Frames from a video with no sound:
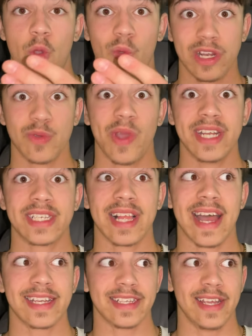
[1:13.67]
went to weights
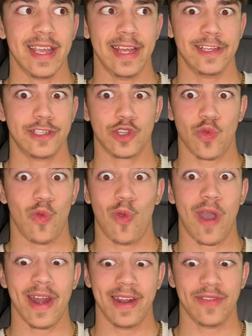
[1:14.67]
class, and
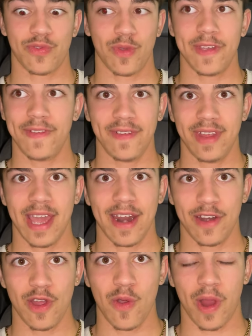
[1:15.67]
squatted 350 out
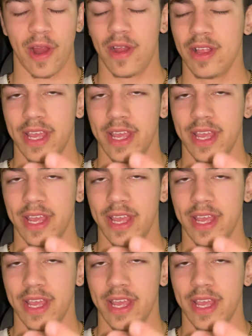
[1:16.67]
of nowhere.